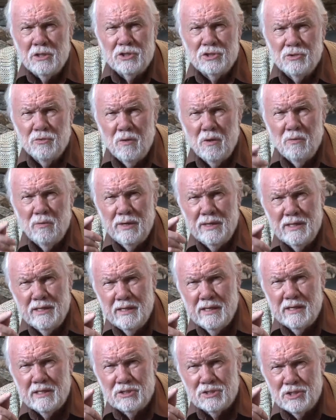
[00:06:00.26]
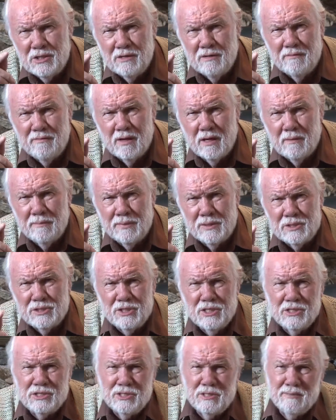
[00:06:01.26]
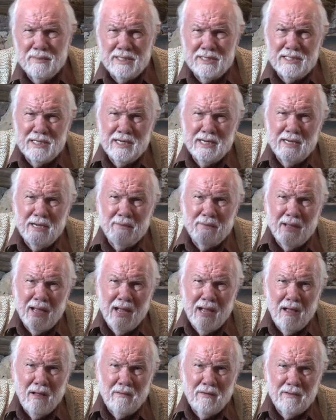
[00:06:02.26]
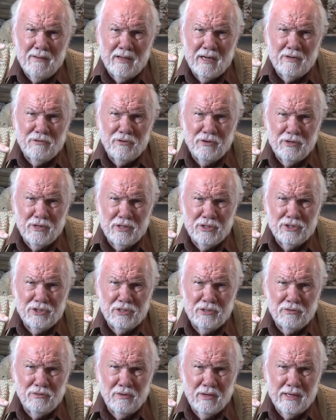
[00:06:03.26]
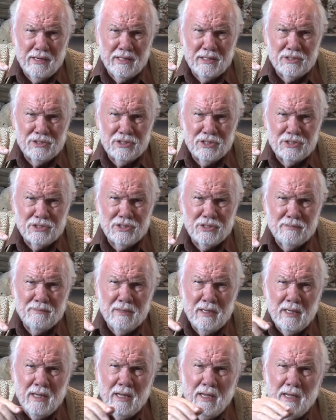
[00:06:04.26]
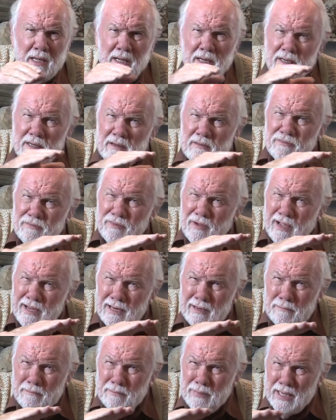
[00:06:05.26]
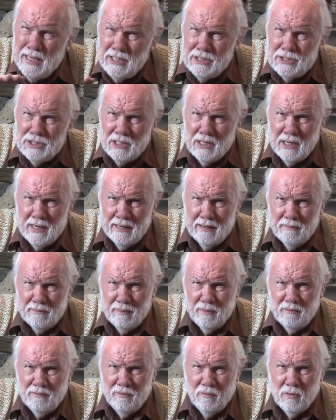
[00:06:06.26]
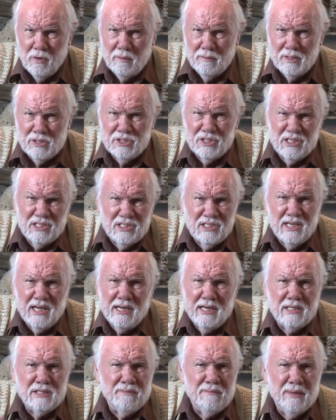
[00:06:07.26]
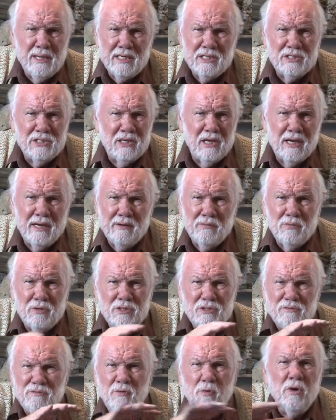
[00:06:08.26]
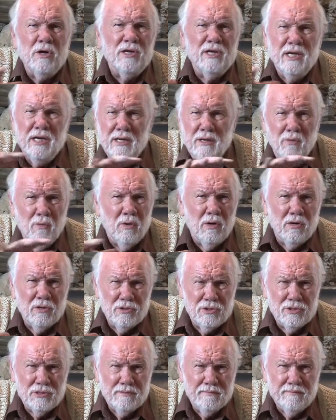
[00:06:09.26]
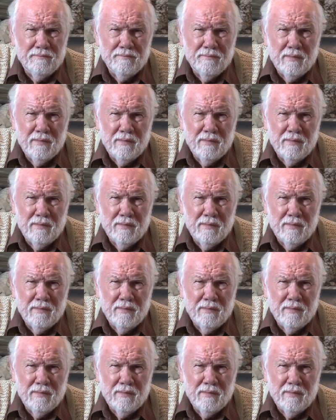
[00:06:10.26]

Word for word: So what we did is to develop a system and take him out of that traditional grading system, define a baseline of performance, and say his baseline was fourteen words.